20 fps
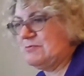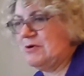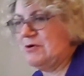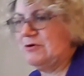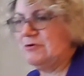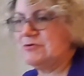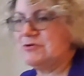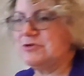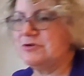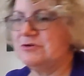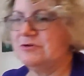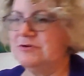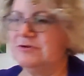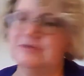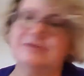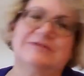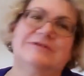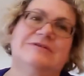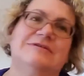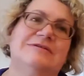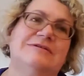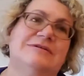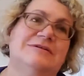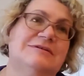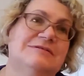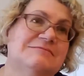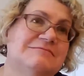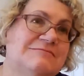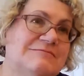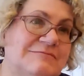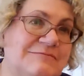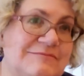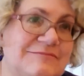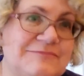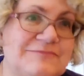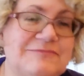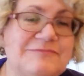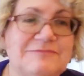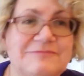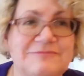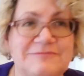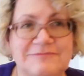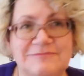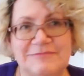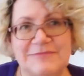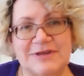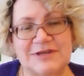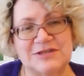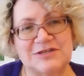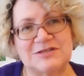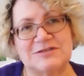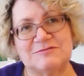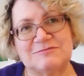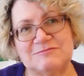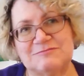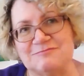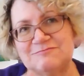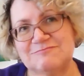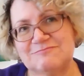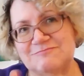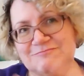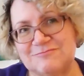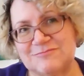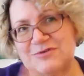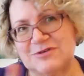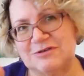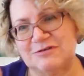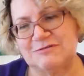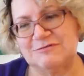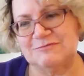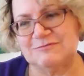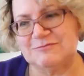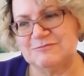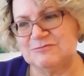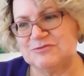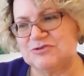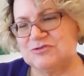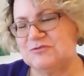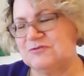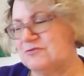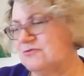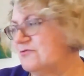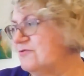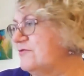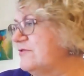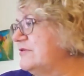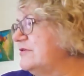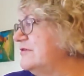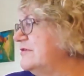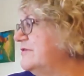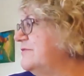purl 2, I can just chuff through it.